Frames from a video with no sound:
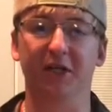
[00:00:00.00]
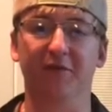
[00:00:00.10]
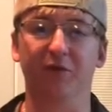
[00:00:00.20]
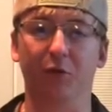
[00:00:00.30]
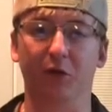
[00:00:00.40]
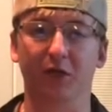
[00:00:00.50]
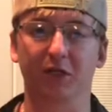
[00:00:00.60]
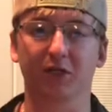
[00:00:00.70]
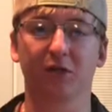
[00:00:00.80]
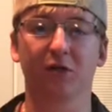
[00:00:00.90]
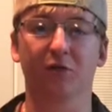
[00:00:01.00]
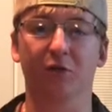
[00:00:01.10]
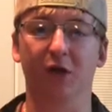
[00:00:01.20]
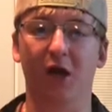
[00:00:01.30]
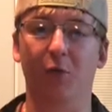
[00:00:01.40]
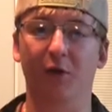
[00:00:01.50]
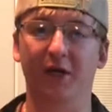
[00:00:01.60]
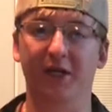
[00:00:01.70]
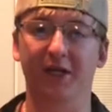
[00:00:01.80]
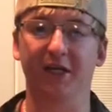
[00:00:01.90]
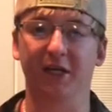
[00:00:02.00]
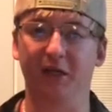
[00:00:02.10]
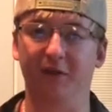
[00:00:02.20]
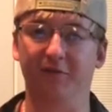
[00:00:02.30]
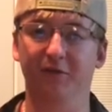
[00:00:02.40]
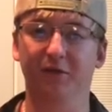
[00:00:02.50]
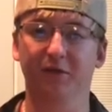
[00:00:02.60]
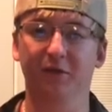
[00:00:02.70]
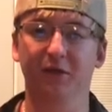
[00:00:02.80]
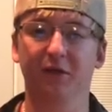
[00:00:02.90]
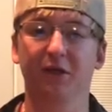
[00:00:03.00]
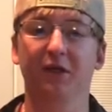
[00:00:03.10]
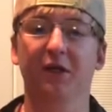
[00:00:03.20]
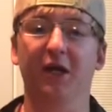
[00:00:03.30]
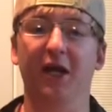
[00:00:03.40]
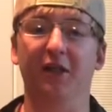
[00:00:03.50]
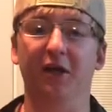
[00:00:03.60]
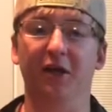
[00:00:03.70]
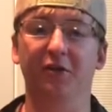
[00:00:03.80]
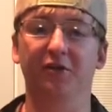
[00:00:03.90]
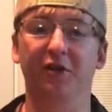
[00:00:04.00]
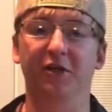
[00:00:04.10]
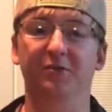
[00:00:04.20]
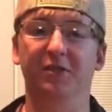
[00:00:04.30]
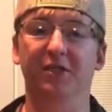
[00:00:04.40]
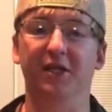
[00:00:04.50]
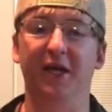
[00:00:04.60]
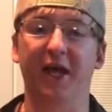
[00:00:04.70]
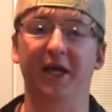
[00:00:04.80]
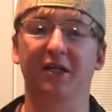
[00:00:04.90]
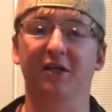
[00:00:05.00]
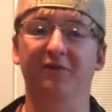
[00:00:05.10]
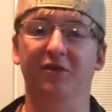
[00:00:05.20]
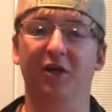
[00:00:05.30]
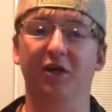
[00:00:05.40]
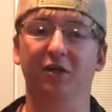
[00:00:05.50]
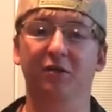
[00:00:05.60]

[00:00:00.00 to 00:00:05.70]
of the workers were not wearing any gloves, and the other 30% had gloves on,